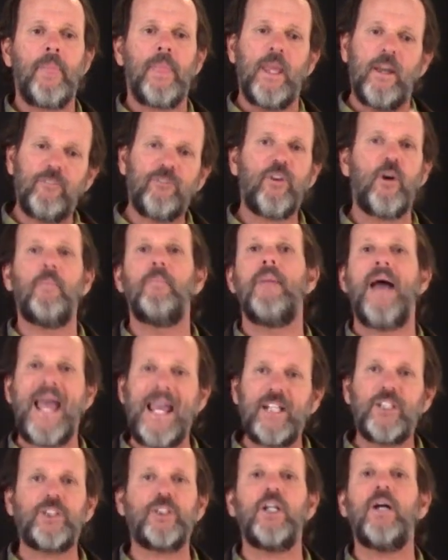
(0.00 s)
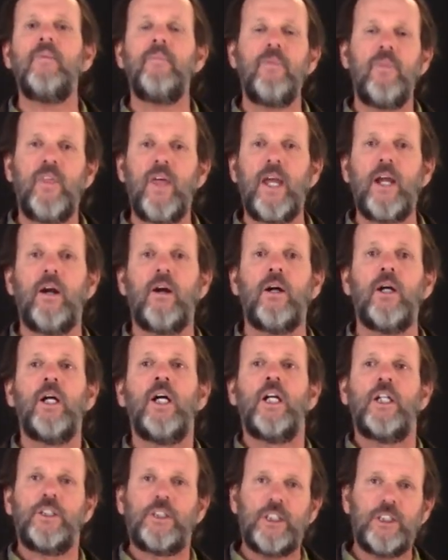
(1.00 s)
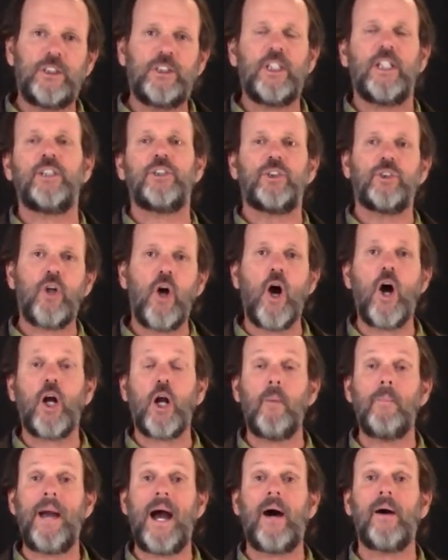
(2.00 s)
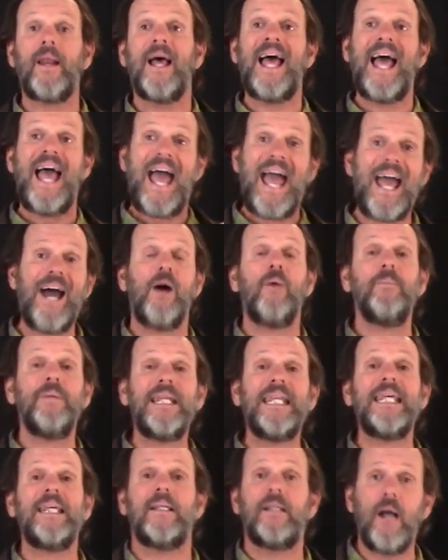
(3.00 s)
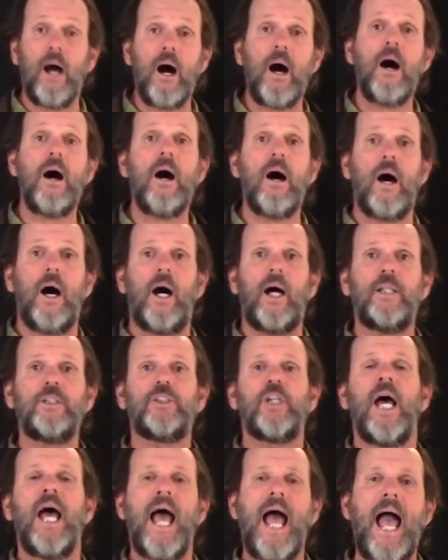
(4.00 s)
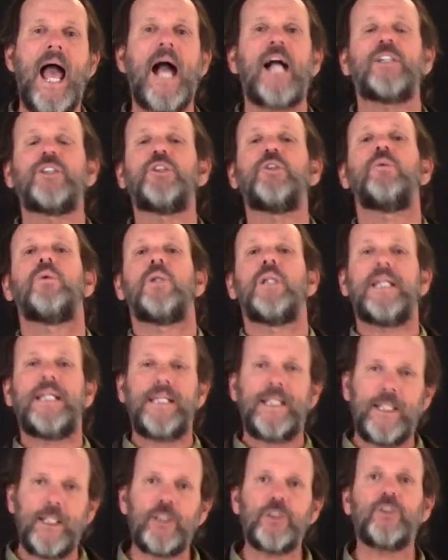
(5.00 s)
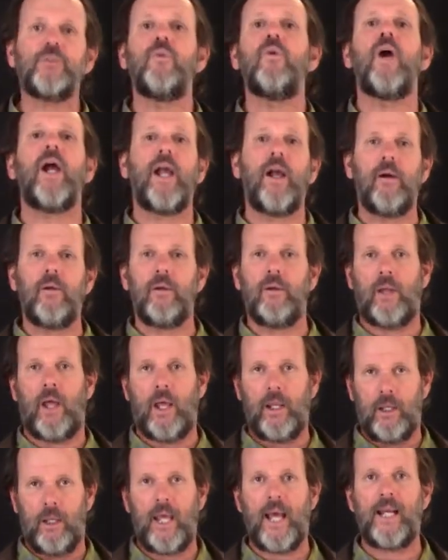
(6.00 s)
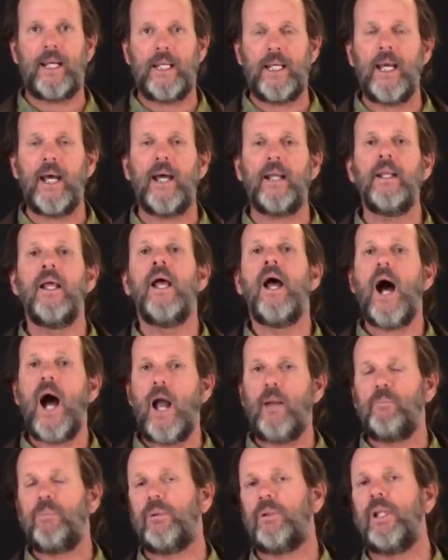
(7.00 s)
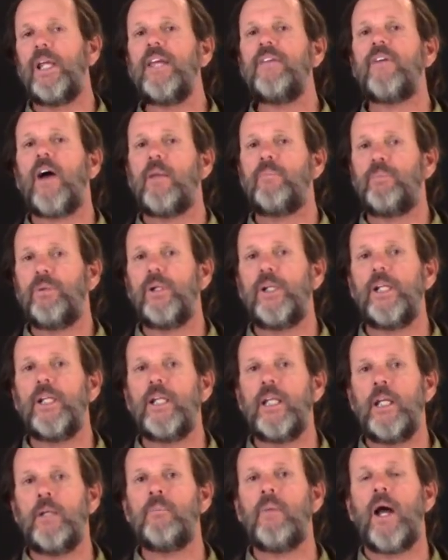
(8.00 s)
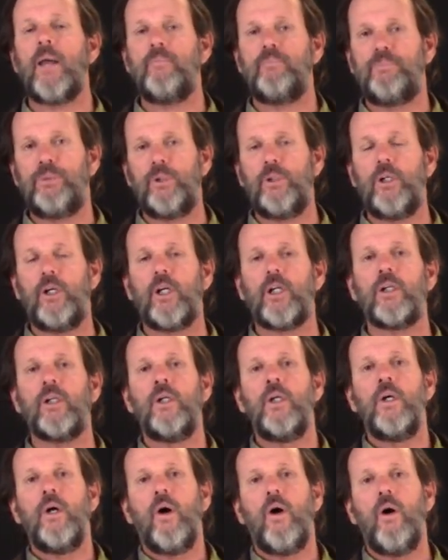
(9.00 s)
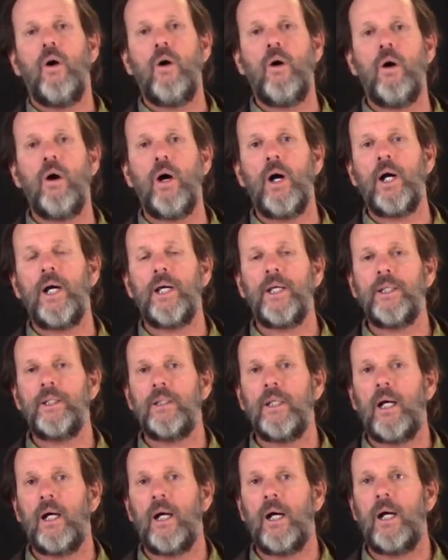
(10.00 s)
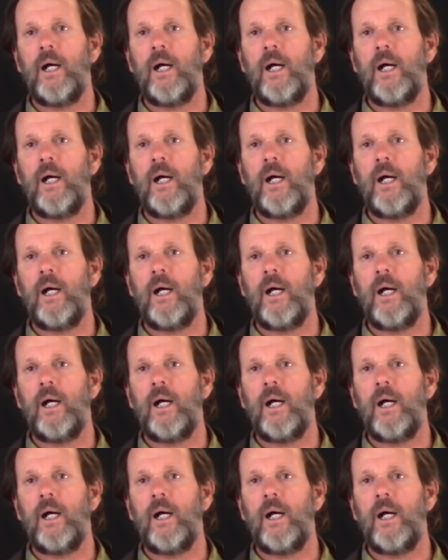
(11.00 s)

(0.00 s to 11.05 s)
information there to just talk about how many gods actually Israel let in. I believe I put it in my book on